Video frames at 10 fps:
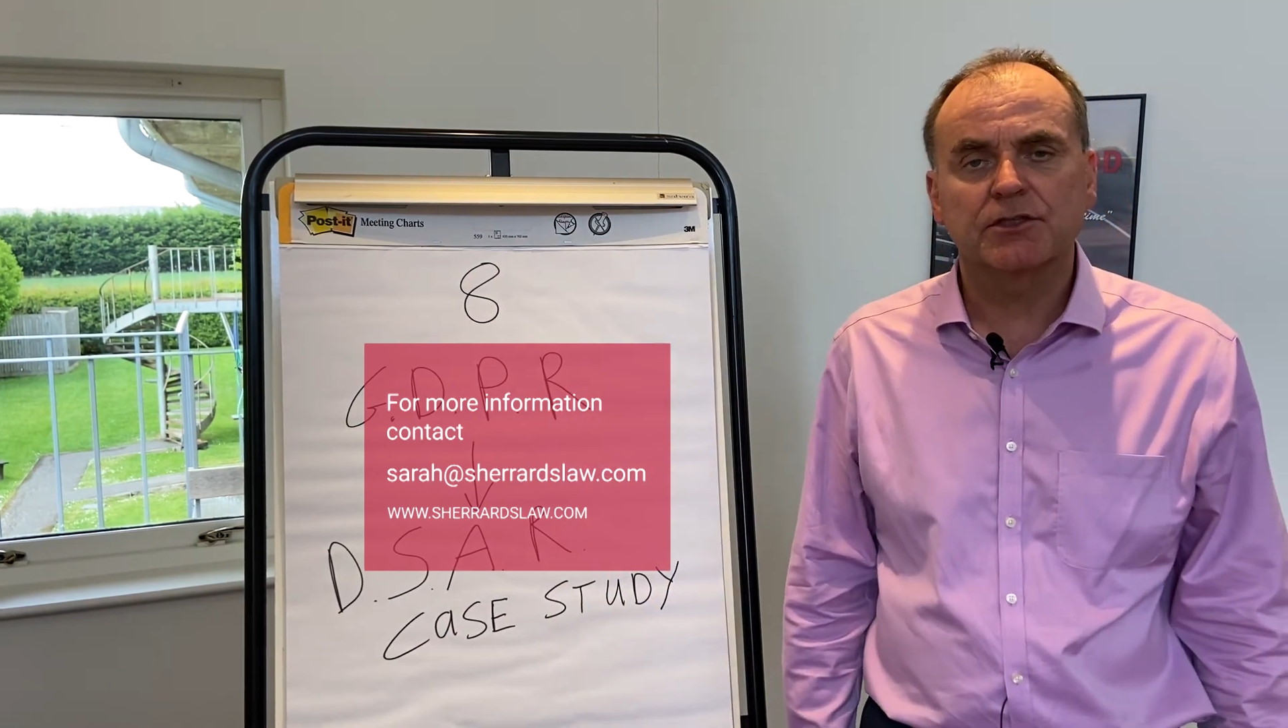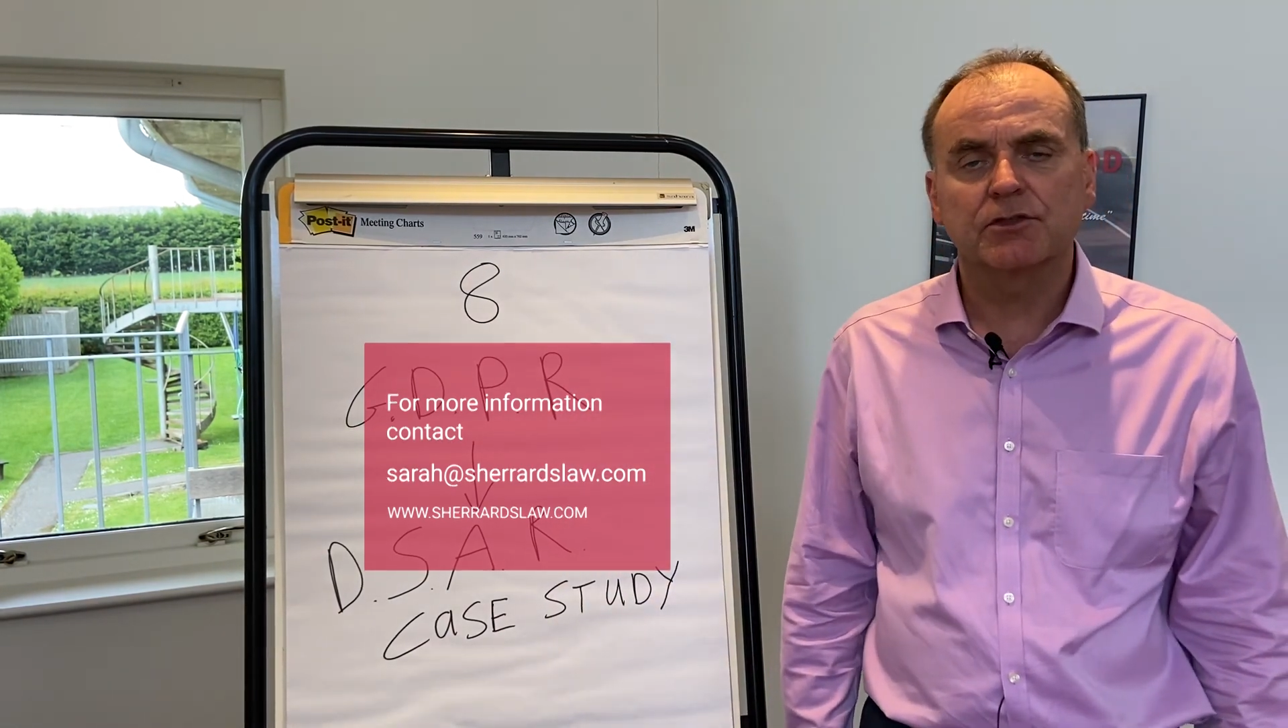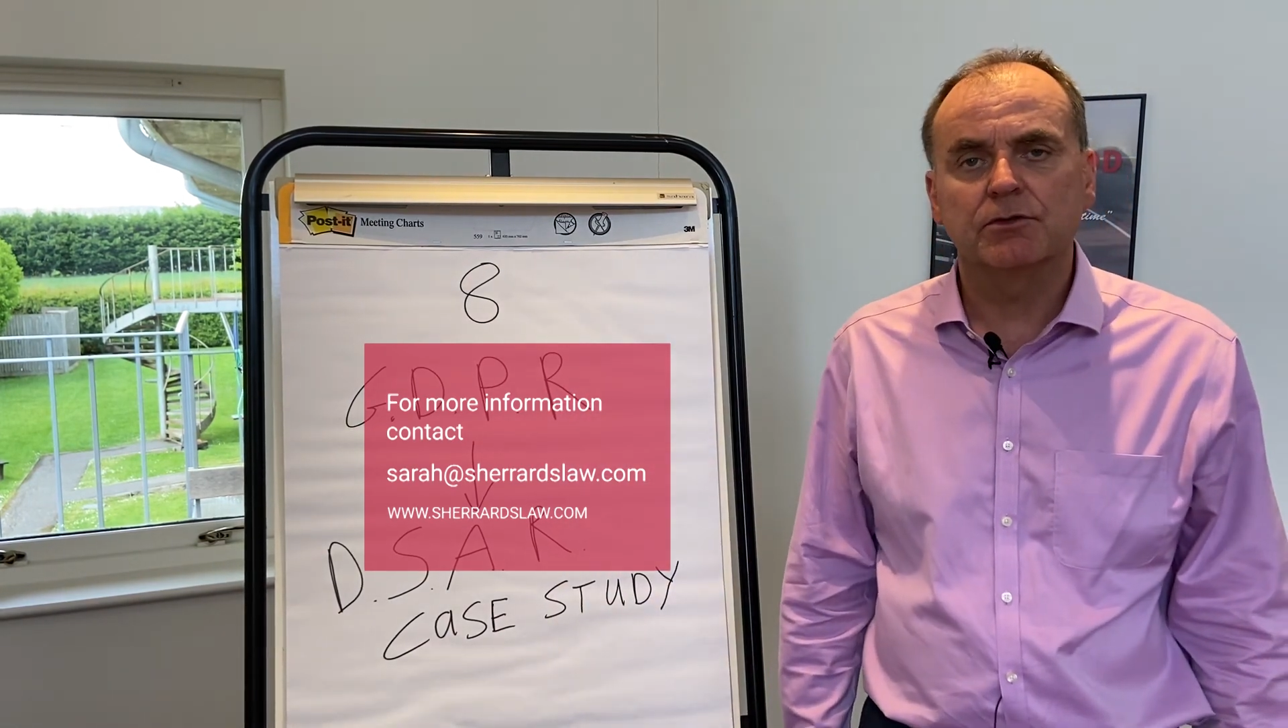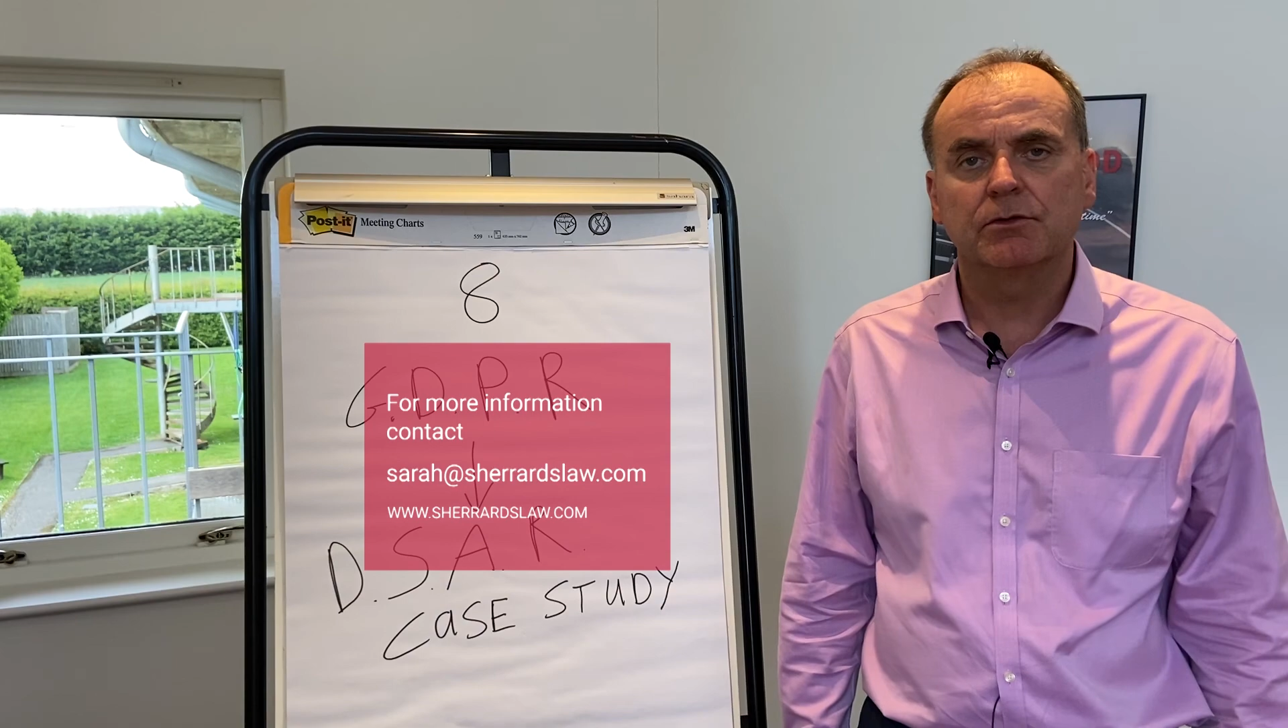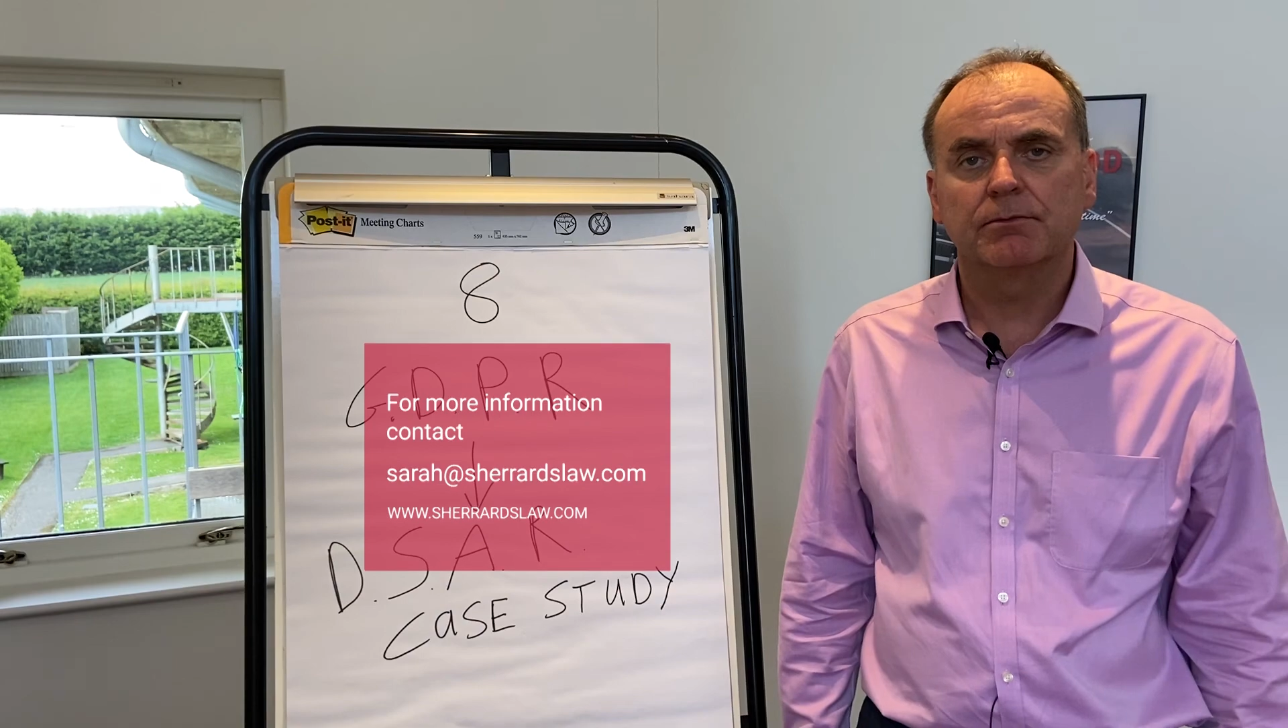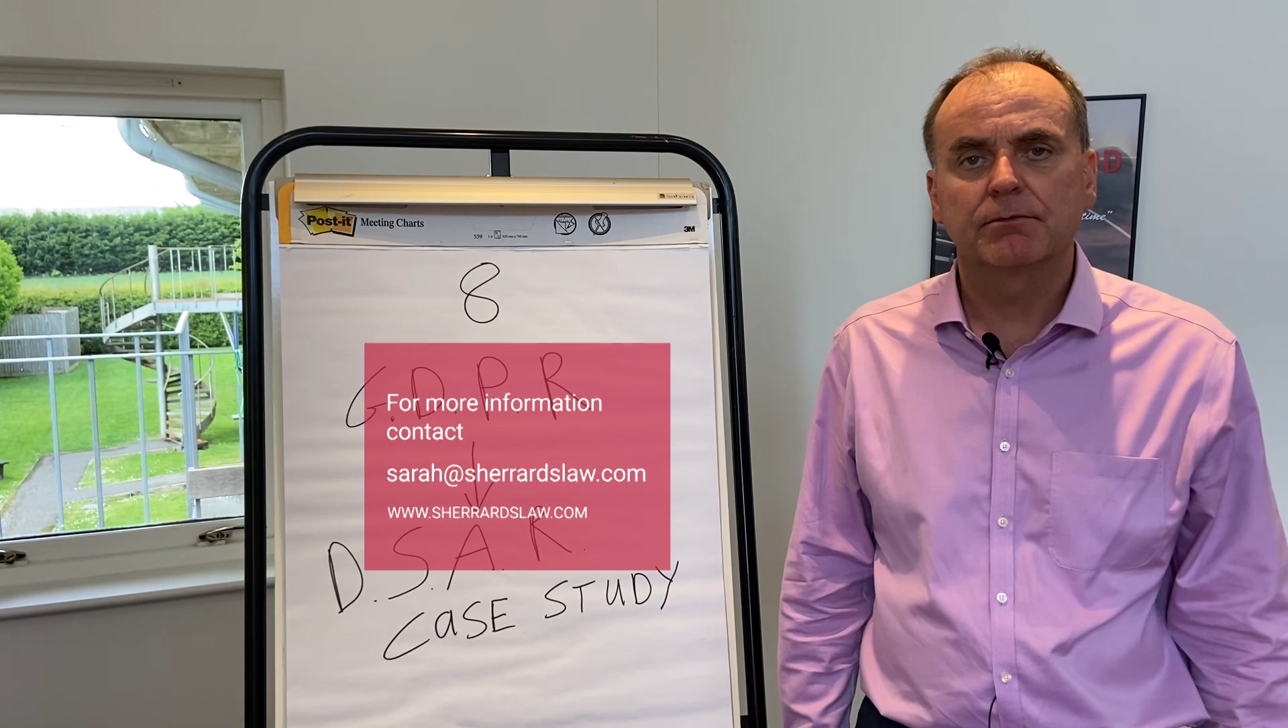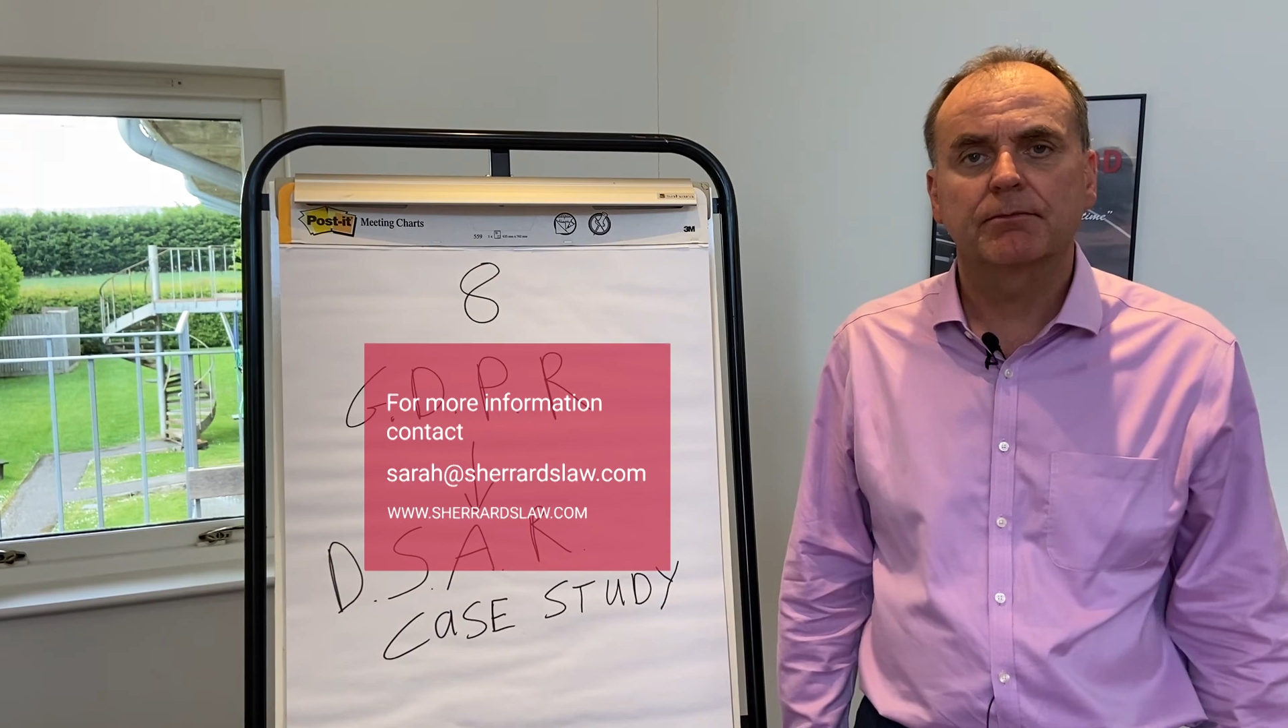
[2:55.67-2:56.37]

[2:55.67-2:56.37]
soon.